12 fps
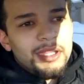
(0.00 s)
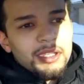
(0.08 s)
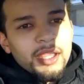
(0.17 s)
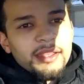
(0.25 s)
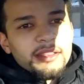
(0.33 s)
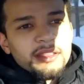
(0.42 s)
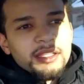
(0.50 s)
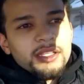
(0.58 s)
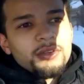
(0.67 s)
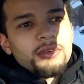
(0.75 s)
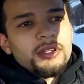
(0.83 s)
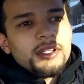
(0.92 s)
It
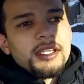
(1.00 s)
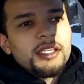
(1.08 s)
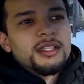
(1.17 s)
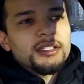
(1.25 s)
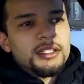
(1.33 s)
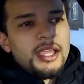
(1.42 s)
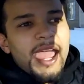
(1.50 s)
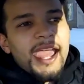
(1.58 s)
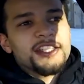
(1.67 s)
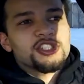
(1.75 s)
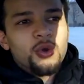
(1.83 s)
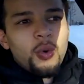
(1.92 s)
literally is
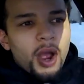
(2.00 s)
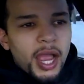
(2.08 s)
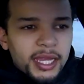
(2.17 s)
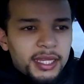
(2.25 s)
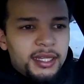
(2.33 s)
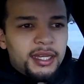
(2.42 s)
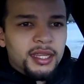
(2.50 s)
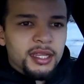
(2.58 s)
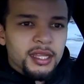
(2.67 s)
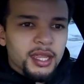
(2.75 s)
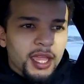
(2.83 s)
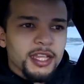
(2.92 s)
as quiet
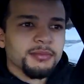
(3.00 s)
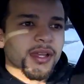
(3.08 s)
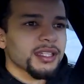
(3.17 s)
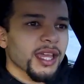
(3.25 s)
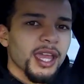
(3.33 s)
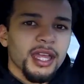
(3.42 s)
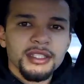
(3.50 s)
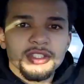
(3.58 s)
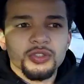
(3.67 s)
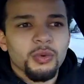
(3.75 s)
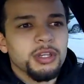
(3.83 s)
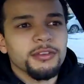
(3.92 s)
as my dad's
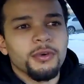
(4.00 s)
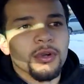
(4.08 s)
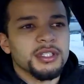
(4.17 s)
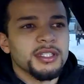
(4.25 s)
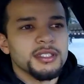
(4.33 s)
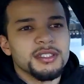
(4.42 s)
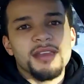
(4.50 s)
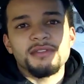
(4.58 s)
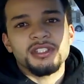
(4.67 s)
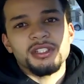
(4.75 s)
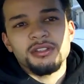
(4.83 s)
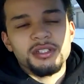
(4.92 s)
2014 7
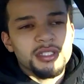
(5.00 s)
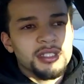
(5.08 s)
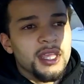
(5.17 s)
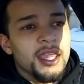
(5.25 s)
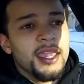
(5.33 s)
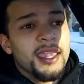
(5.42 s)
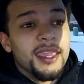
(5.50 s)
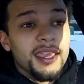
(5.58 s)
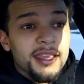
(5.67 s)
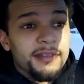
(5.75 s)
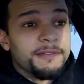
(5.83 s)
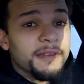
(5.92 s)
Series,
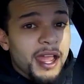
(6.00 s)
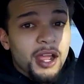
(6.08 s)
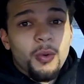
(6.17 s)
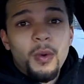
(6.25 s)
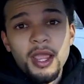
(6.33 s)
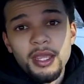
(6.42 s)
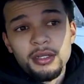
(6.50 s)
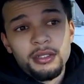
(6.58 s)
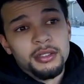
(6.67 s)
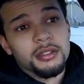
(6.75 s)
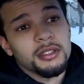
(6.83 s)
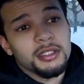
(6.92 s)
if not quieter.
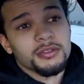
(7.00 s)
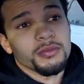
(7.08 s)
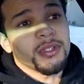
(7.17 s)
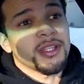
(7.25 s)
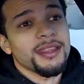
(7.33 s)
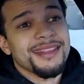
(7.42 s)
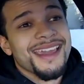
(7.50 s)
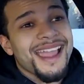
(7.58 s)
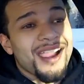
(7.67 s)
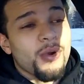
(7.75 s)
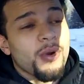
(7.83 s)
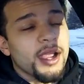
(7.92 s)
It's really
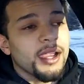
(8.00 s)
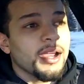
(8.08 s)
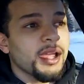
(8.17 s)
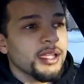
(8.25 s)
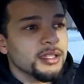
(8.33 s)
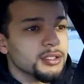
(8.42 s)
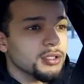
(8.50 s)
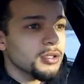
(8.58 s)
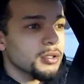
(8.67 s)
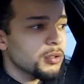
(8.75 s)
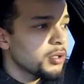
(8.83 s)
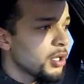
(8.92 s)
that quiet, guys. So,
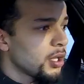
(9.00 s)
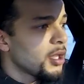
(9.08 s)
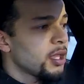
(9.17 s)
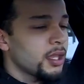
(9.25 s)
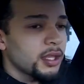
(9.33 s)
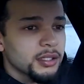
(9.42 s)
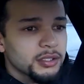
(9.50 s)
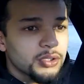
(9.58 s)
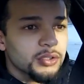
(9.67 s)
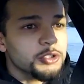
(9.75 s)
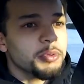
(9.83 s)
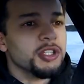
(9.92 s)
and you know,
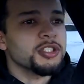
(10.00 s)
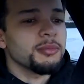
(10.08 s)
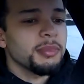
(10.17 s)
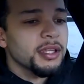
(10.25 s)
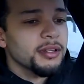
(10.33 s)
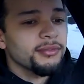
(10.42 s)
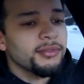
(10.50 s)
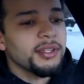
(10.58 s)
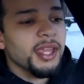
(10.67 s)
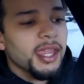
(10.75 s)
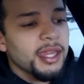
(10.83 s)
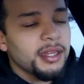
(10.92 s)
especially being a
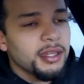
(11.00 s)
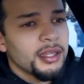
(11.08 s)
V8,